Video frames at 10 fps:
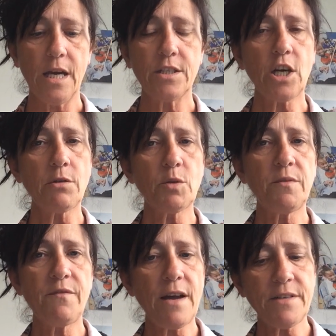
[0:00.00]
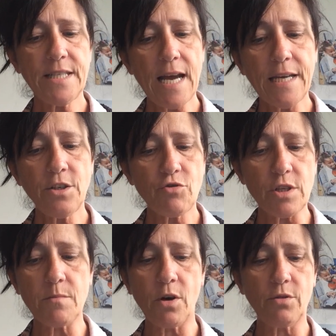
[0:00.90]
"It's going to be very
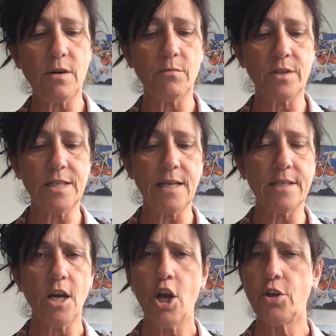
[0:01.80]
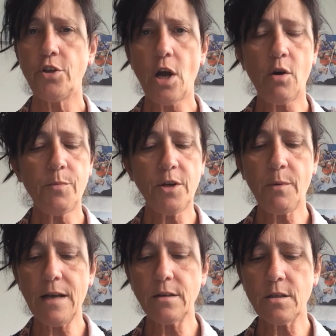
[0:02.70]
dangerous," my grandmother said. "Nobody
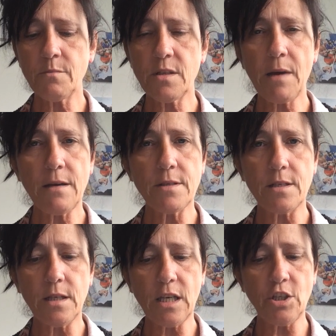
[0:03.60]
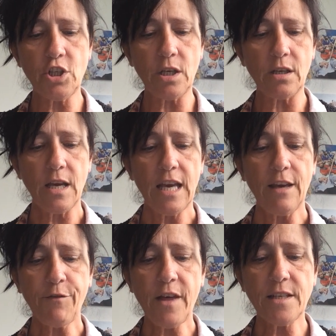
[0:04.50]
welcomes a mouse in the kitchen.
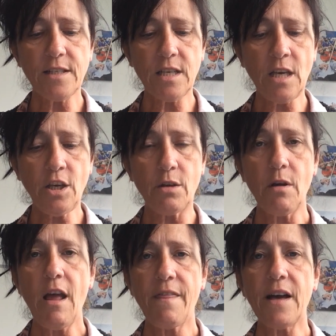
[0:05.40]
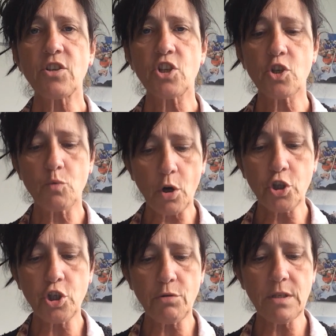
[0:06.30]
If they see you, they'll
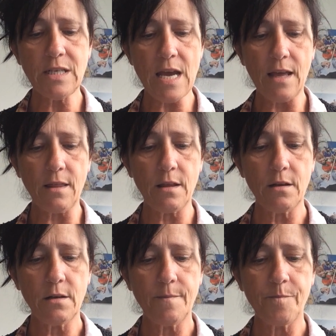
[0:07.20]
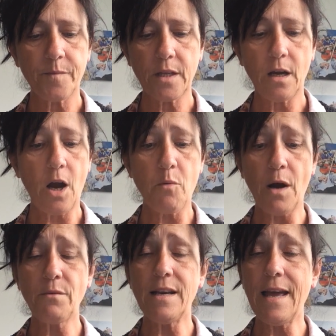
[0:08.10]
squash you to death." "I
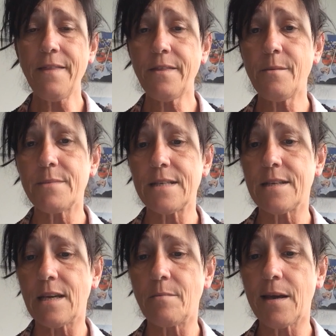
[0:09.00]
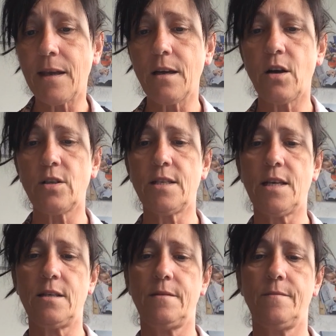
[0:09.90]
won't let them see me," I
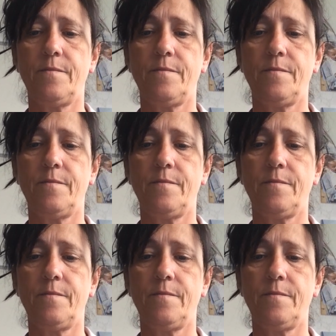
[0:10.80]
said.